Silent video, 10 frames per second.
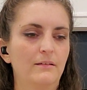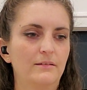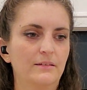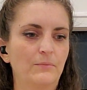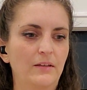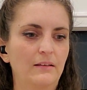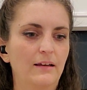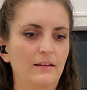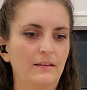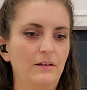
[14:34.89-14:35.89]
something
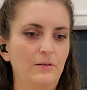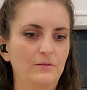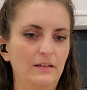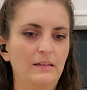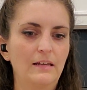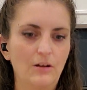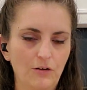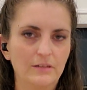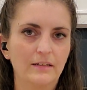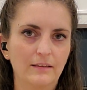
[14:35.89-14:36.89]
that, it's like the
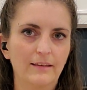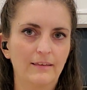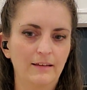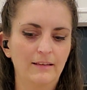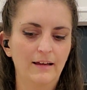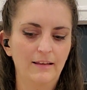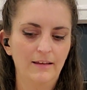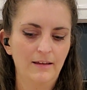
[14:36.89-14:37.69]
irritant, the thing that